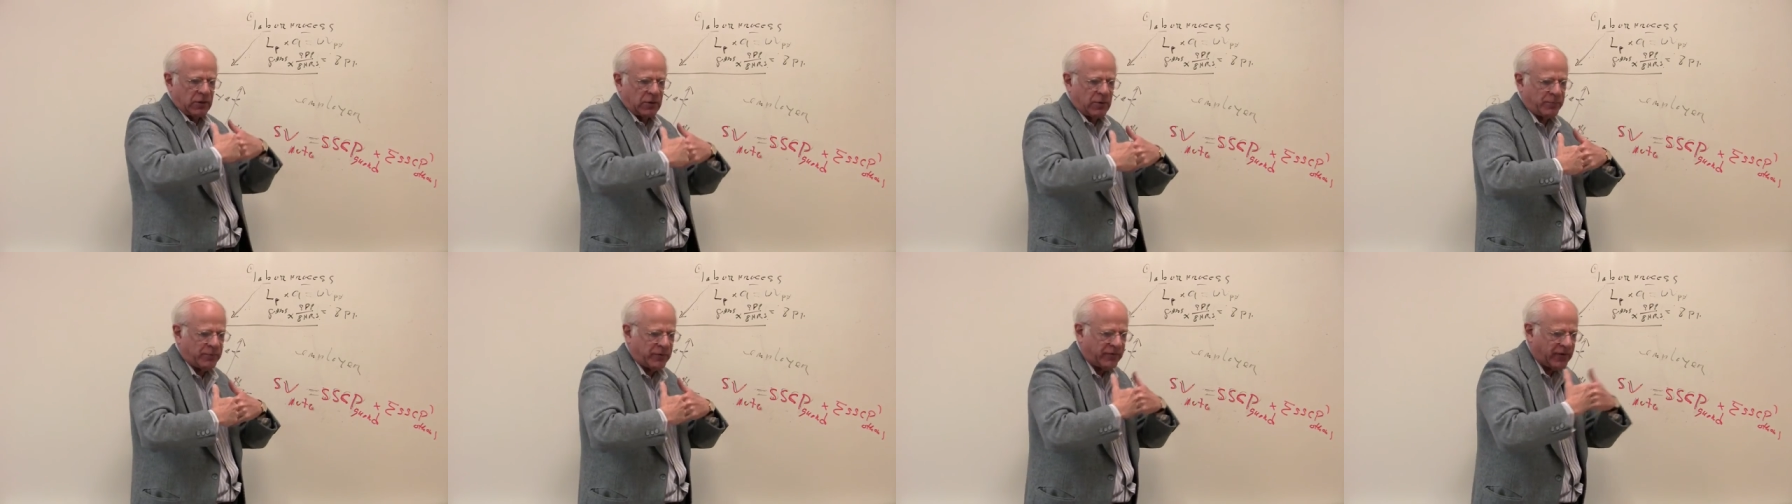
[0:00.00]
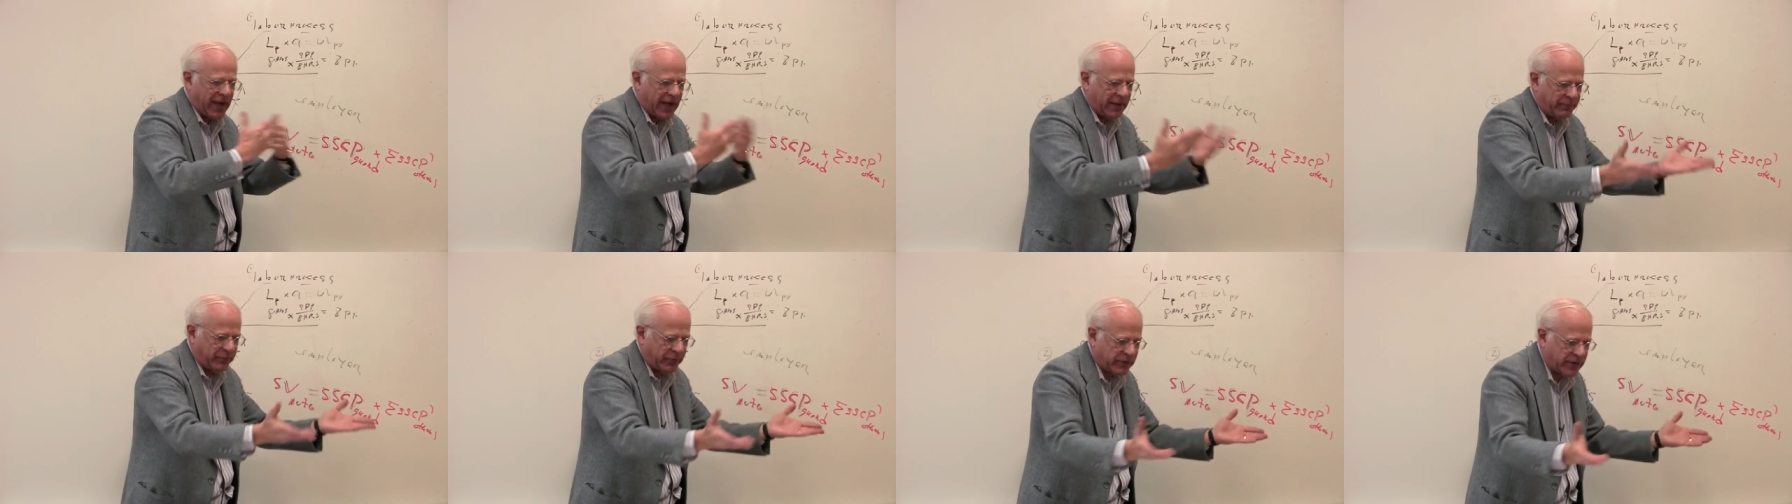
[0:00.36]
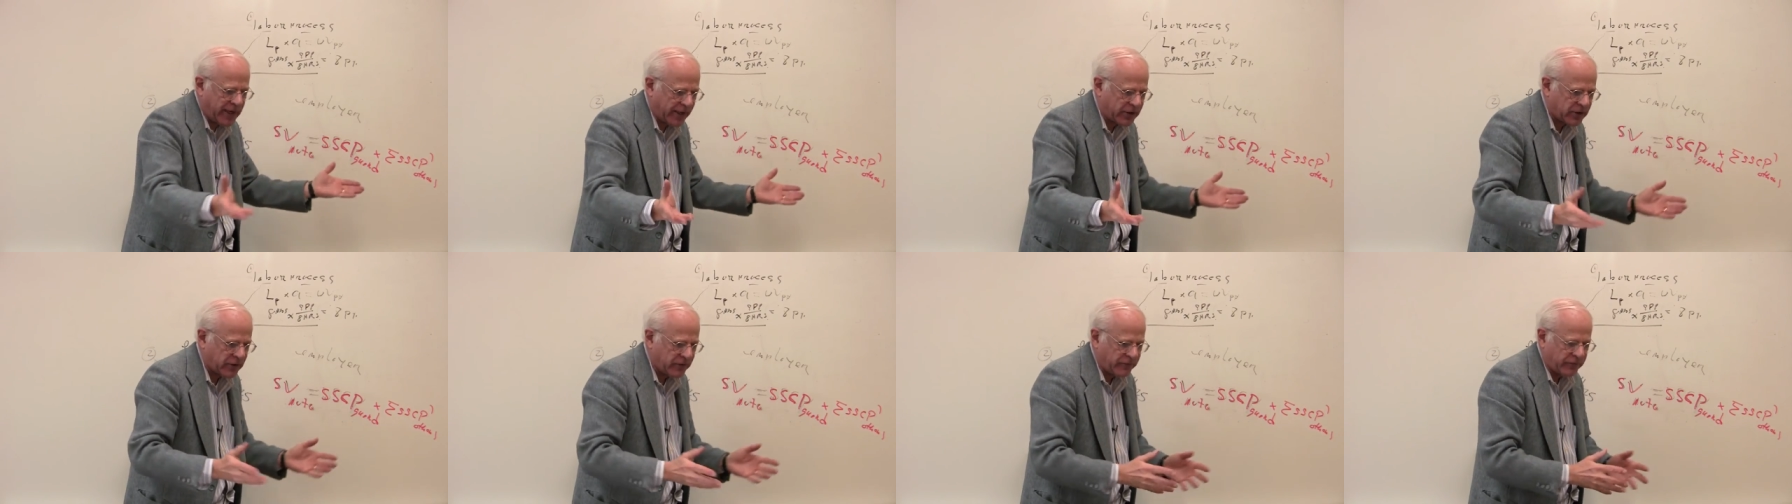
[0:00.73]
provide
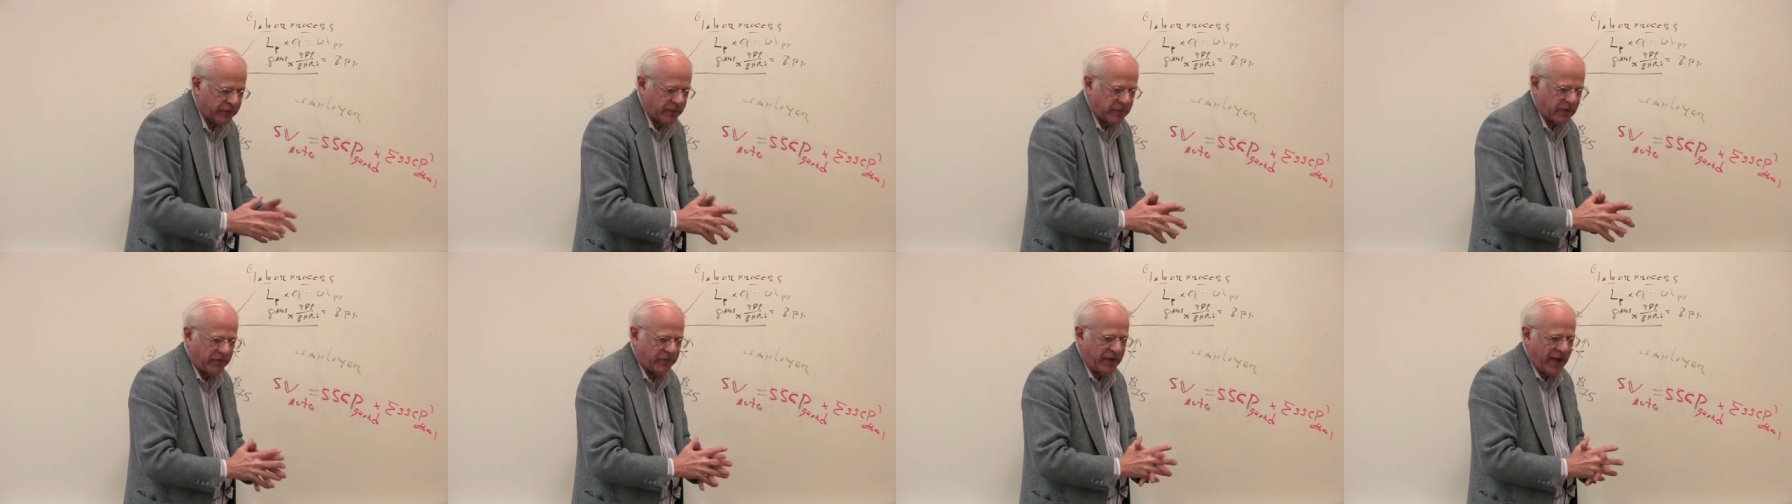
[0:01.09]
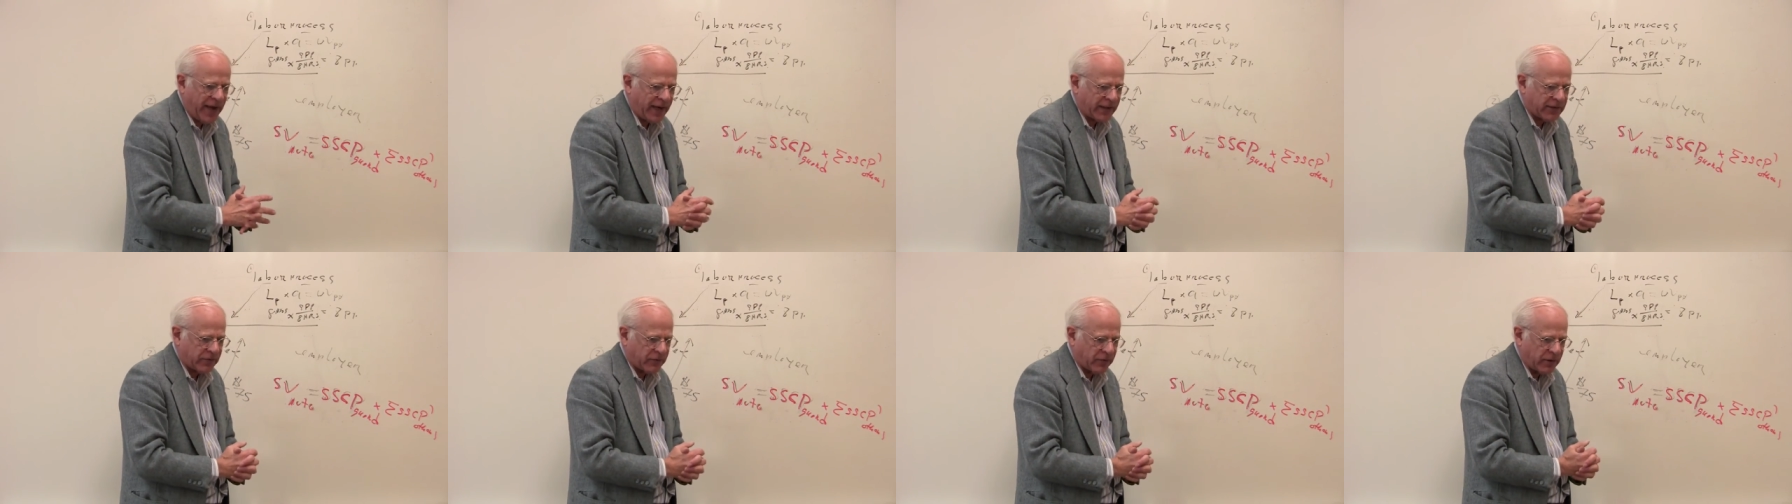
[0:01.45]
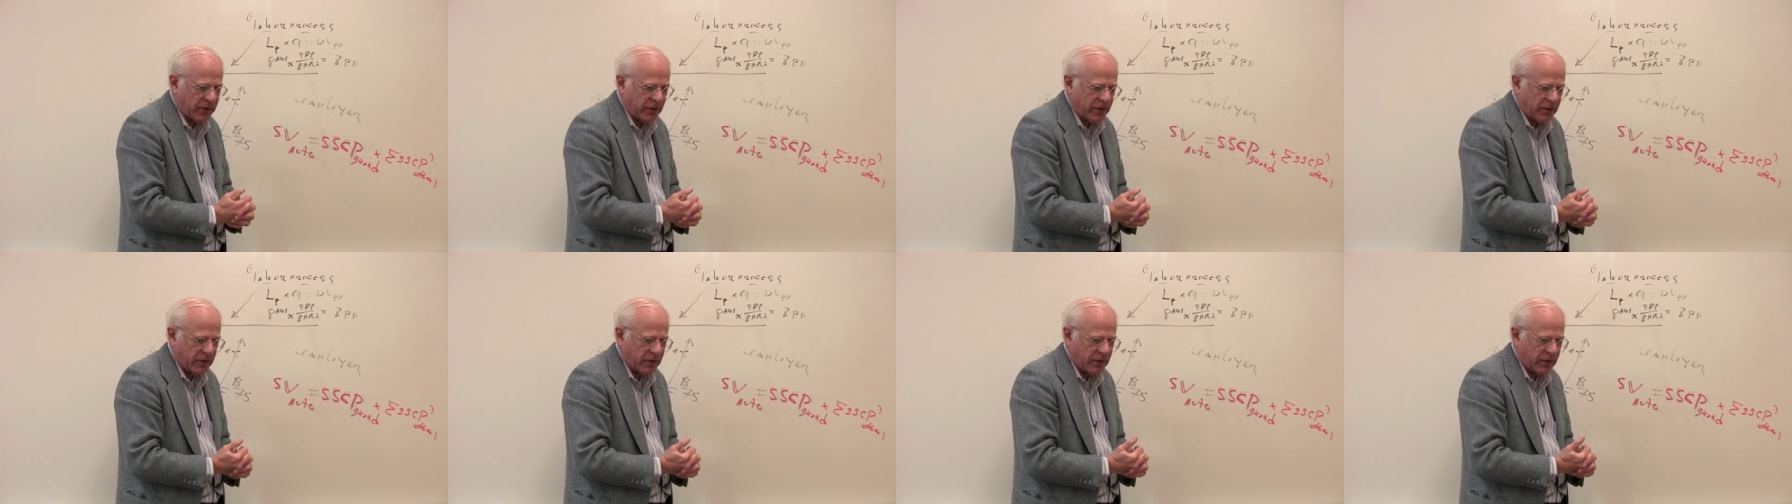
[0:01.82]
protection from the factory,